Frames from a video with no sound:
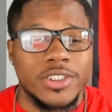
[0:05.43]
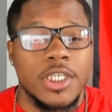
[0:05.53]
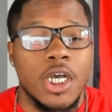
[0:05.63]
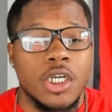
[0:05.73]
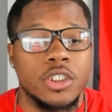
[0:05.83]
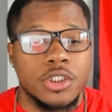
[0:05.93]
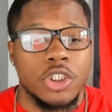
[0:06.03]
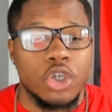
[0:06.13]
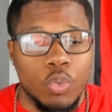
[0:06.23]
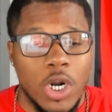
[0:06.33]
Tucker to
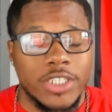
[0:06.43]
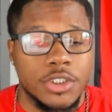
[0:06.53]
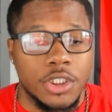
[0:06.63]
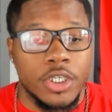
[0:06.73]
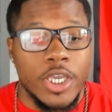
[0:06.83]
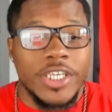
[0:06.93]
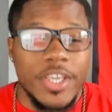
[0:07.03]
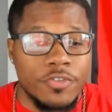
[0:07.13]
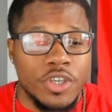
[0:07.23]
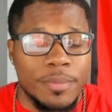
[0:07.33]
the roster,
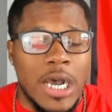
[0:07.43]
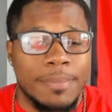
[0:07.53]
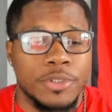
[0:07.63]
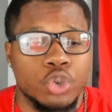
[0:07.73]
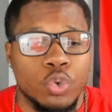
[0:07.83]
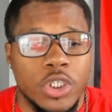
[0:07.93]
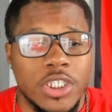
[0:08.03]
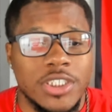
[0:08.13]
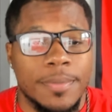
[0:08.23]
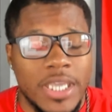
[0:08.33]
giving him an
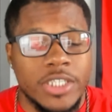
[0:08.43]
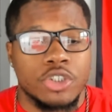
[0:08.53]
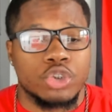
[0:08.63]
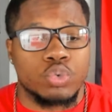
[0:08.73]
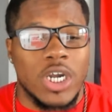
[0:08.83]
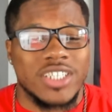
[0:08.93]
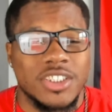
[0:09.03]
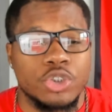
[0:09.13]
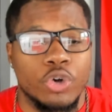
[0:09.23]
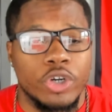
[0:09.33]
opportunity to make this
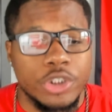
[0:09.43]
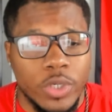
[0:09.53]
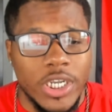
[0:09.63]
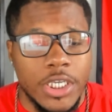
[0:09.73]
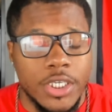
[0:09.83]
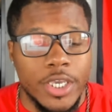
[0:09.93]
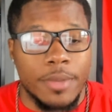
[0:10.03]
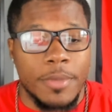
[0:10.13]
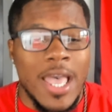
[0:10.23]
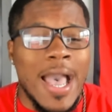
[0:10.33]
roster during training
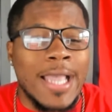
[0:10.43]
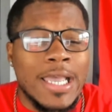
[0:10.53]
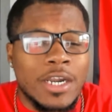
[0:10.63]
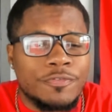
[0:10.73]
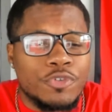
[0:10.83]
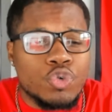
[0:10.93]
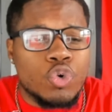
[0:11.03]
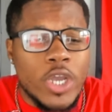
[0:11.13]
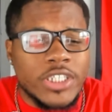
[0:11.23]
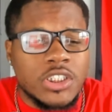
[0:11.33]
camp. I got a few
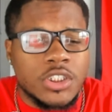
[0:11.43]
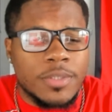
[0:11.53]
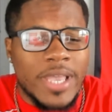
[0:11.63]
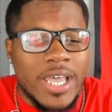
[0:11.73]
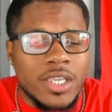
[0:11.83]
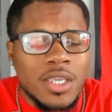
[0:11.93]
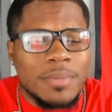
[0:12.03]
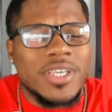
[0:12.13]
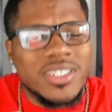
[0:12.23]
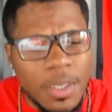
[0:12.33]
questions about it
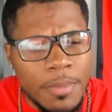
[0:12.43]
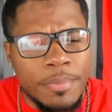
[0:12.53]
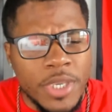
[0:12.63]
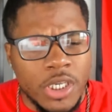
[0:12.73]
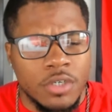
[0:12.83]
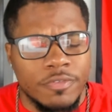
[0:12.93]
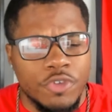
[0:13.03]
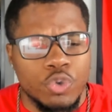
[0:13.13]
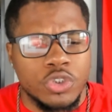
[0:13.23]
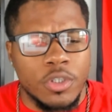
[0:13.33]
because I'm a bit
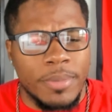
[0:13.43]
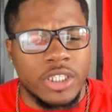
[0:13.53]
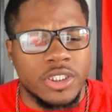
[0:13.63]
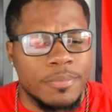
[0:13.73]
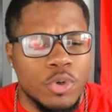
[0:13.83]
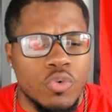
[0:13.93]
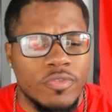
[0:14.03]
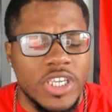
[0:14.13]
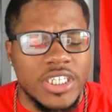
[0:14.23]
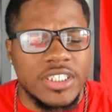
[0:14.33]
confused about the
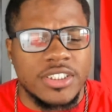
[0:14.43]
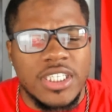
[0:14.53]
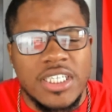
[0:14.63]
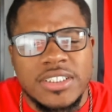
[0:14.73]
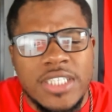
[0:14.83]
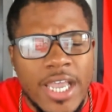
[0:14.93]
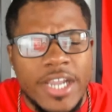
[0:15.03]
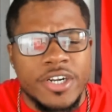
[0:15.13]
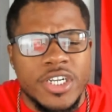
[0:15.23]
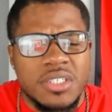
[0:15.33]
move in its
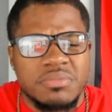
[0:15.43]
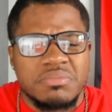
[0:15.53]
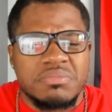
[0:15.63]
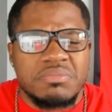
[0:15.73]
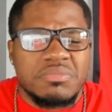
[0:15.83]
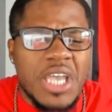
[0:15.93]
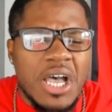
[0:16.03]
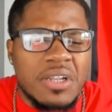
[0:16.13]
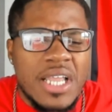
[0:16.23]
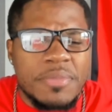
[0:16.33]
entirety.
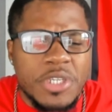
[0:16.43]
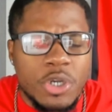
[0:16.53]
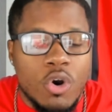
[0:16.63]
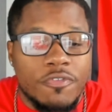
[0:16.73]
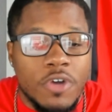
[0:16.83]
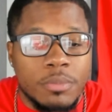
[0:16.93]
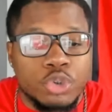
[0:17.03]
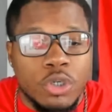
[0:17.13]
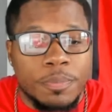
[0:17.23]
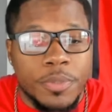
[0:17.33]
Y'all let me know if I'm
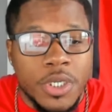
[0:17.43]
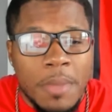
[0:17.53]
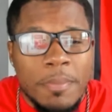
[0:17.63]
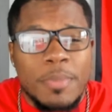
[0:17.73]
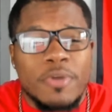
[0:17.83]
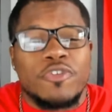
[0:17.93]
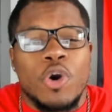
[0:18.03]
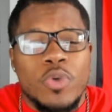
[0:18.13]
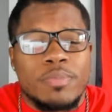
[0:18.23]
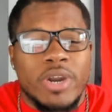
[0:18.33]
tripping. But
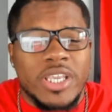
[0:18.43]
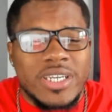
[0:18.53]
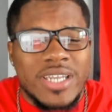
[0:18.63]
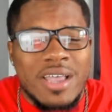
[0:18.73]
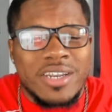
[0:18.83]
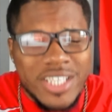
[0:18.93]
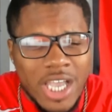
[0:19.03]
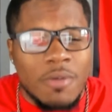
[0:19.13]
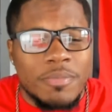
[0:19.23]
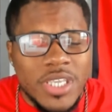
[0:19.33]
before we break it down, and
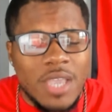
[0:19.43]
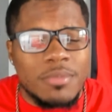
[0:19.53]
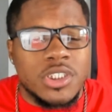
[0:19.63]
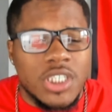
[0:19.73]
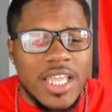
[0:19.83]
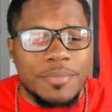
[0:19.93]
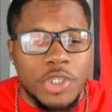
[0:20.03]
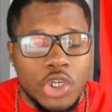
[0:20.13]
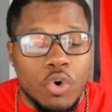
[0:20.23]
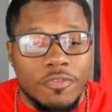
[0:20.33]
y'all be able to let
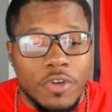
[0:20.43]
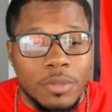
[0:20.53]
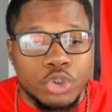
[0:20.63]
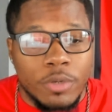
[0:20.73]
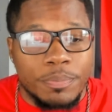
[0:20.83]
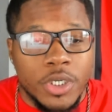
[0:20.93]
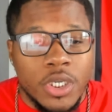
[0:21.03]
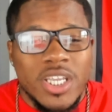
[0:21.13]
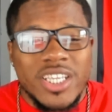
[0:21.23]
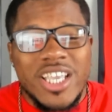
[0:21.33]
me know if I'm tripping,
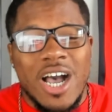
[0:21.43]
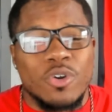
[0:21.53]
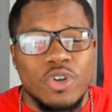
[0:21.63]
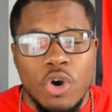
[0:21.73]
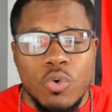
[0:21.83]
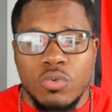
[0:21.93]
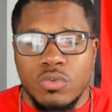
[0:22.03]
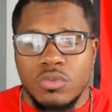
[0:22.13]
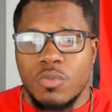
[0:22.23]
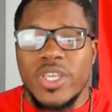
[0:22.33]
y'all know
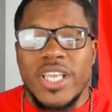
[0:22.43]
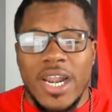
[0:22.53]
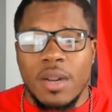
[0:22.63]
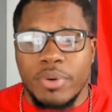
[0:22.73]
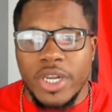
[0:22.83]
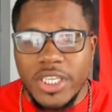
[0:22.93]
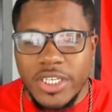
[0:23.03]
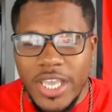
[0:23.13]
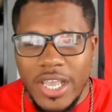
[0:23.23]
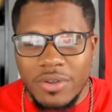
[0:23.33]
we got to break it
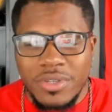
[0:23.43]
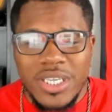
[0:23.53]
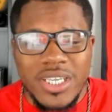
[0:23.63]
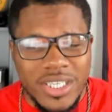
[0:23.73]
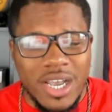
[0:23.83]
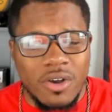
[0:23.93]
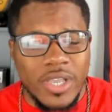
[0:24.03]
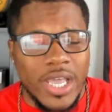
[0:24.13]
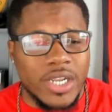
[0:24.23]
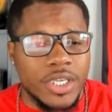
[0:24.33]
down and y'all
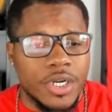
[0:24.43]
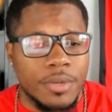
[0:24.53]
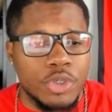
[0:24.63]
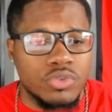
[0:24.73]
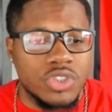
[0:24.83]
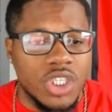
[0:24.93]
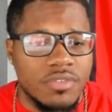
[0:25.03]
got to hear the music